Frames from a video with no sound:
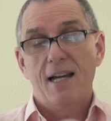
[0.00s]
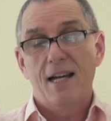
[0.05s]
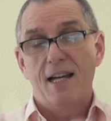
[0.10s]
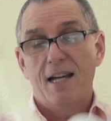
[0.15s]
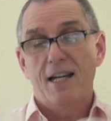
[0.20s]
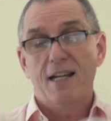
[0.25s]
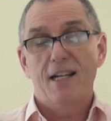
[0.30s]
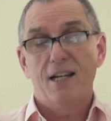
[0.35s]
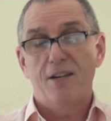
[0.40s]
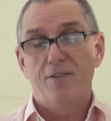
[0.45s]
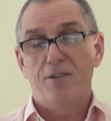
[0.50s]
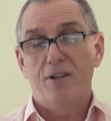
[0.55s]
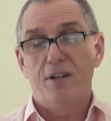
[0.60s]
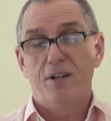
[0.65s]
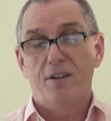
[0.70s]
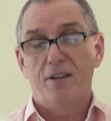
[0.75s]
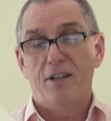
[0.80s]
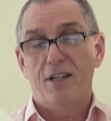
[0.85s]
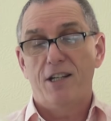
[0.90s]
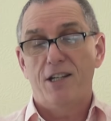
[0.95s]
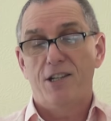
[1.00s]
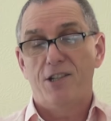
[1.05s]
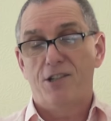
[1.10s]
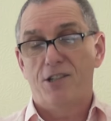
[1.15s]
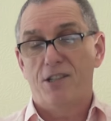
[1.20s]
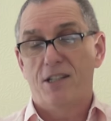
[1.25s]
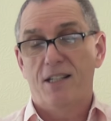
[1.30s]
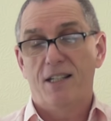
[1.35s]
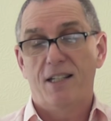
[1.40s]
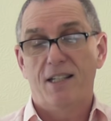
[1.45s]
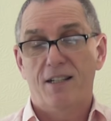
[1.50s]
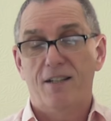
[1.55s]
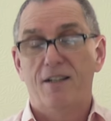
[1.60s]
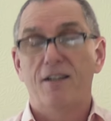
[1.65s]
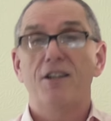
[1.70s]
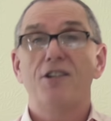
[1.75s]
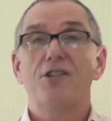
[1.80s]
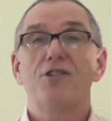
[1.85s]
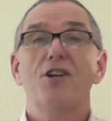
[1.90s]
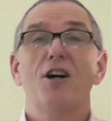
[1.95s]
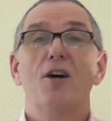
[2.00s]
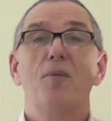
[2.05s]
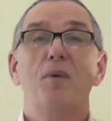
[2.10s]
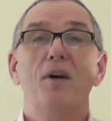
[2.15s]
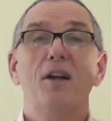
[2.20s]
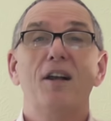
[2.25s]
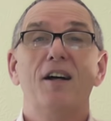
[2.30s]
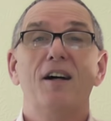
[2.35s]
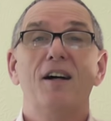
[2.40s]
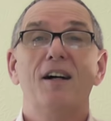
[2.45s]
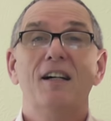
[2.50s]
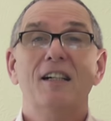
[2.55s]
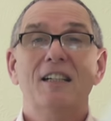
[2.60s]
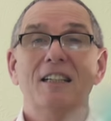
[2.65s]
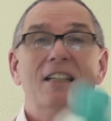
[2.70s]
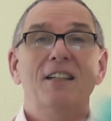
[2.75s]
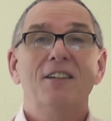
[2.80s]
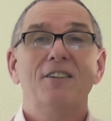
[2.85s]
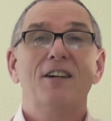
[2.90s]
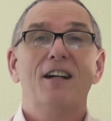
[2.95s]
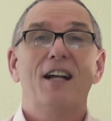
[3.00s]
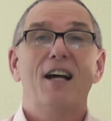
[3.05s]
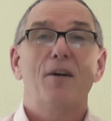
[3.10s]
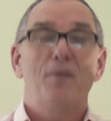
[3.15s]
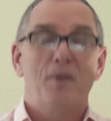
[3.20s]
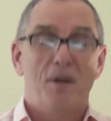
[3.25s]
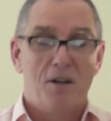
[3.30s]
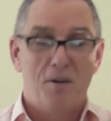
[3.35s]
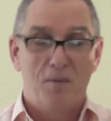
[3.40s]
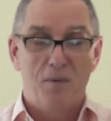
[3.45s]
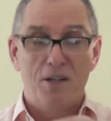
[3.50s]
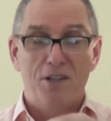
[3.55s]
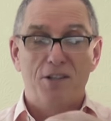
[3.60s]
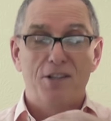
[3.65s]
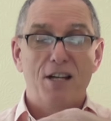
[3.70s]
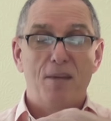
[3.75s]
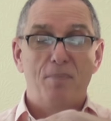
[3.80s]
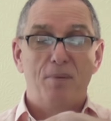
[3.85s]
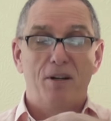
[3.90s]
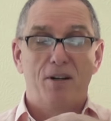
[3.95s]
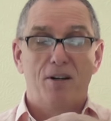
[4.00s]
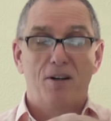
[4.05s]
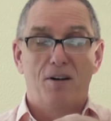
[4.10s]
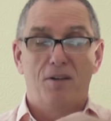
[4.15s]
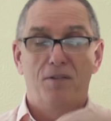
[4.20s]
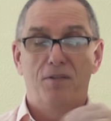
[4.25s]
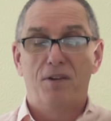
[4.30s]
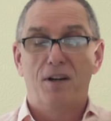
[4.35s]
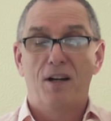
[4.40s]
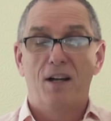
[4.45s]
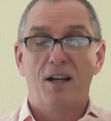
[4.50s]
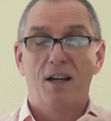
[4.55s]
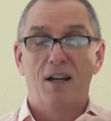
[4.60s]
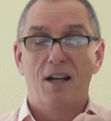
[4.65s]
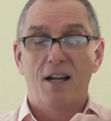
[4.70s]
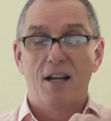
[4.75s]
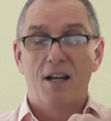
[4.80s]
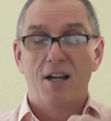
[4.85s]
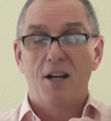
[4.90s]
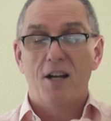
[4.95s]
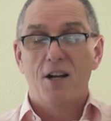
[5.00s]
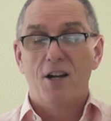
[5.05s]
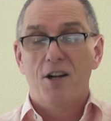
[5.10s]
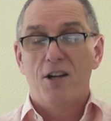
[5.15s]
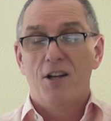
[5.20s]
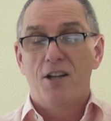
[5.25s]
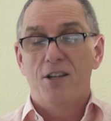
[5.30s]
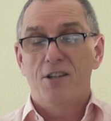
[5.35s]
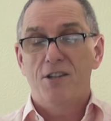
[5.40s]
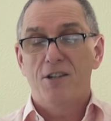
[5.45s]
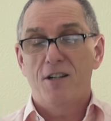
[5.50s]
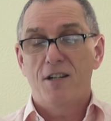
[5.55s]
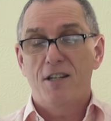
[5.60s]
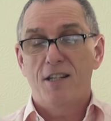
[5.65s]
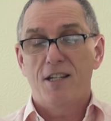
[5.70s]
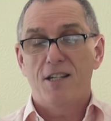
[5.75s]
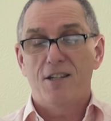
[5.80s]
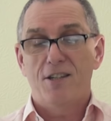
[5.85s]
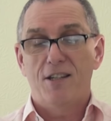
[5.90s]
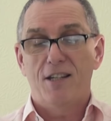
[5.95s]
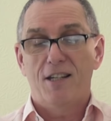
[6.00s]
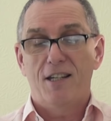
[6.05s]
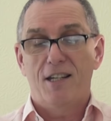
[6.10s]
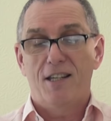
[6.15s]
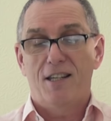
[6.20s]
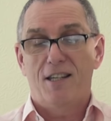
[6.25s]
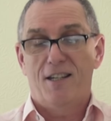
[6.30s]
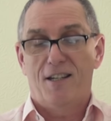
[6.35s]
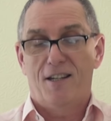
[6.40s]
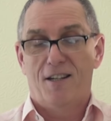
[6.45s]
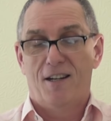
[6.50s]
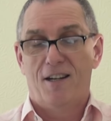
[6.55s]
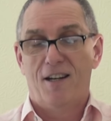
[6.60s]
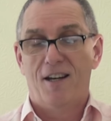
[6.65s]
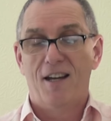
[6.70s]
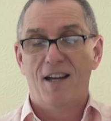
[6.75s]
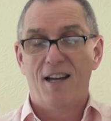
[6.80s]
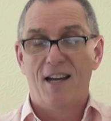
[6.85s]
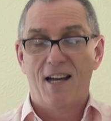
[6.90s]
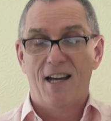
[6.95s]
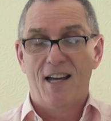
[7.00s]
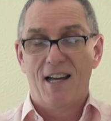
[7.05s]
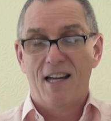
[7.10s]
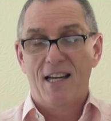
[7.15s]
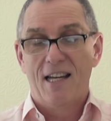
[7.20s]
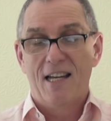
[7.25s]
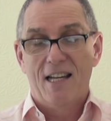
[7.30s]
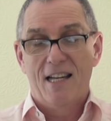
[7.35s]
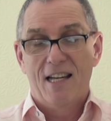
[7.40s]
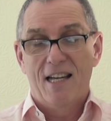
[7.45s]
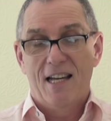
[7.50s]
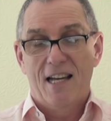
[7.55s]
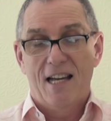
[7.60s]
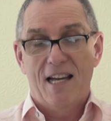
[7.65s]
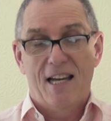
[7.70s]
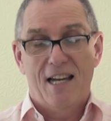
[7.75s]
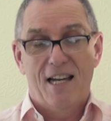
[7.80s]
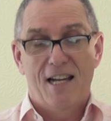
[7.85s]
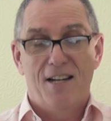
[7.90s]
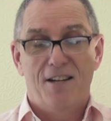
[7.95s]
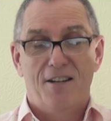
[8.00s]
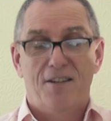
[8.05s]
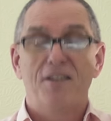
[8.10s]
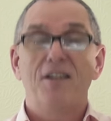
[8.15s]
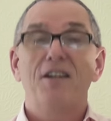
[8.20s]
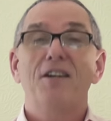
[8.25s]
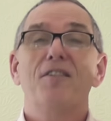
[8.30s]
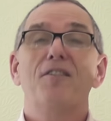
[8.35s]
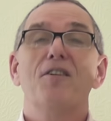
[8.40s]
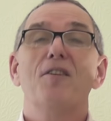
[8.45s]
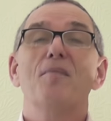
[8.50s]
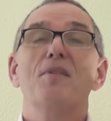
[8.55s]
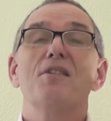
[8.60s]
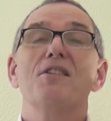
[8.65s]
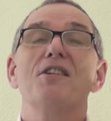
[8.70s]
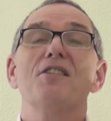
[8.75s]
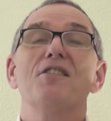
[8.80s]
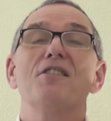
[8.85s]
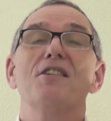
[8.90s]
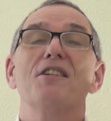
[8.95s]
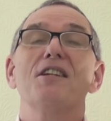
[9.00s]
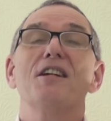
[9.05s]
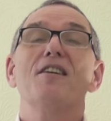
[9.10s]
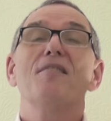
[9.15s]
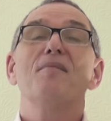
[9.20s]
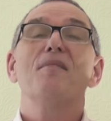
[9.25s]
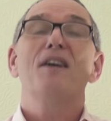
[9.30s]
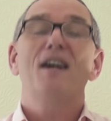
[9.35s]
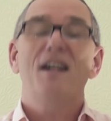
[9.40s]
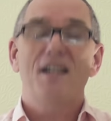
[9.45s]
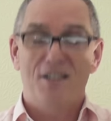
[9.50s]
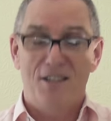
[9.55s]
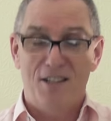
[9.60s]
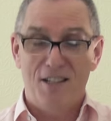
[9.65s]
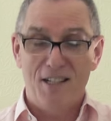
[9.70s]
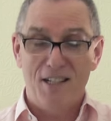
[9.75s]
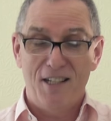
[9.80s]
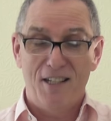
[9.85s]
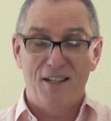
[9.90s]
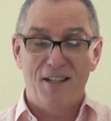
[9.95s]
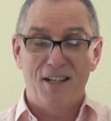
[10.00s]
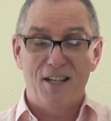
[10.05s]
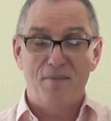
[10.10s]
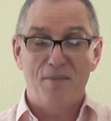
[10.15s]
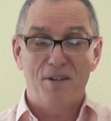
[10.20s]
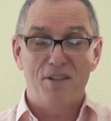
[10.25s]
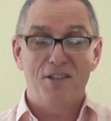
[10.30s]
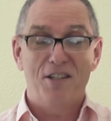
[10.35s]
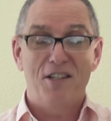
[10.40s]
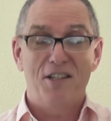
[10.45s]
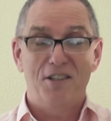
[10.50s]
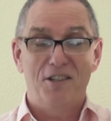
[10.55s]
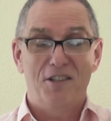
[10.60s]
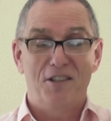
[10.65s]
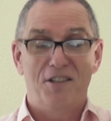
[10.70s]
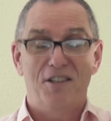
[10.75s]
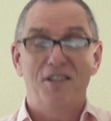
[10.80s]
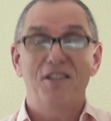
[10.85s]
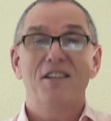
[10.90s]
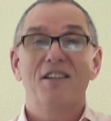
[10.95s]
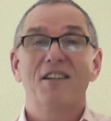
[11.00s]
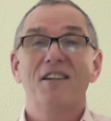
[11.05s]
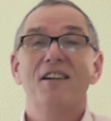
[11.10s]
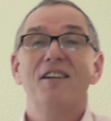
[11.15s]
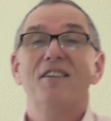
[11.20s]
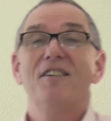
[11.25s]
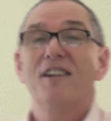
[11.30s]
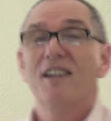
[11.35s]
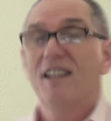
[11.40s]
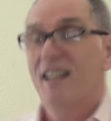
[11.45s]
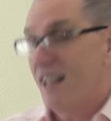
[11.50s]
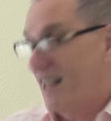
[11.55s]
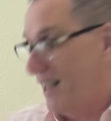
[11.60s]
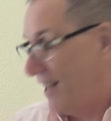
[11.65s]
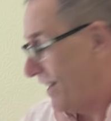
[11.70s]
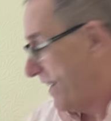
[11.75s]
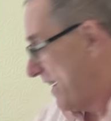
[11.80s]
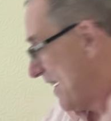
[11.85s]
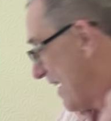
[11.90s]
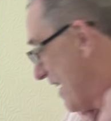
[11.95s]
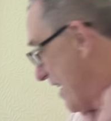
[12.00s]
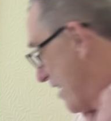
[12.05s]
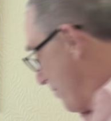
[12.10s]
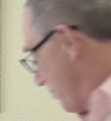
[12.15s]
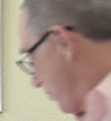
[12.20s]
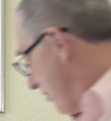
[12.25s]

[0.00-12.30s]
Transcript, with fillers: And get rid of this. You know, this time we'll, uh, look at that, we'll snap it off. Tie these together, and I think I've got my the scissors there. I might actually get my scissors and uh, look at that, how